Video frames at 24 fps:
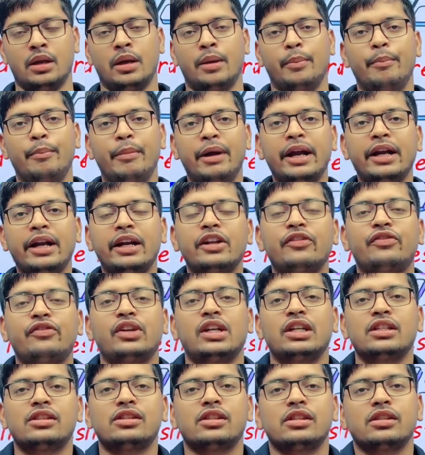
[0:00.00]
main
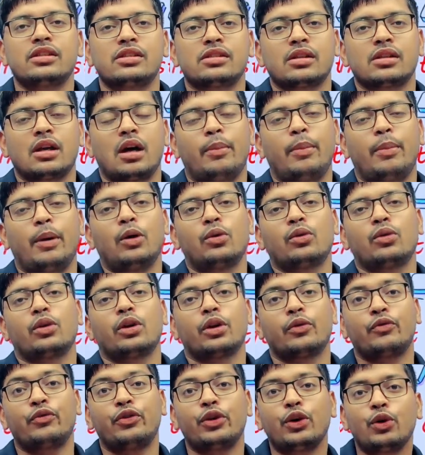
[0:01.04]
difference is about
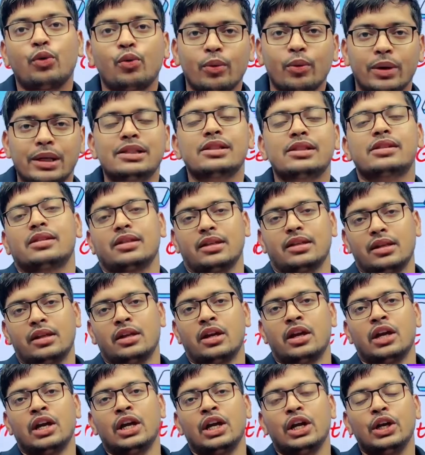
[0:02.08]
frequency.
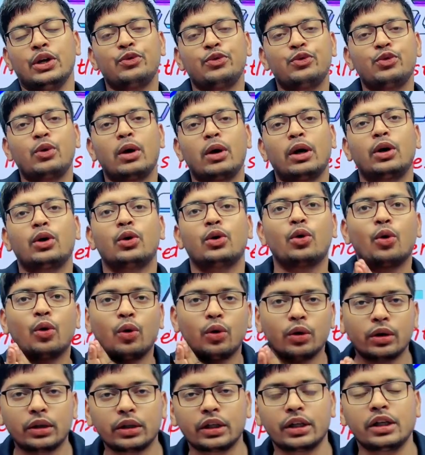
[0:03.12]
If you are
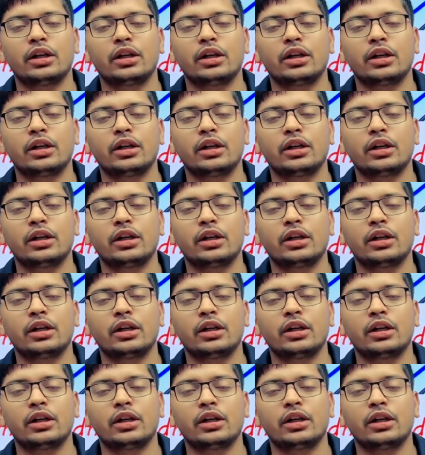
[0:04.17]
not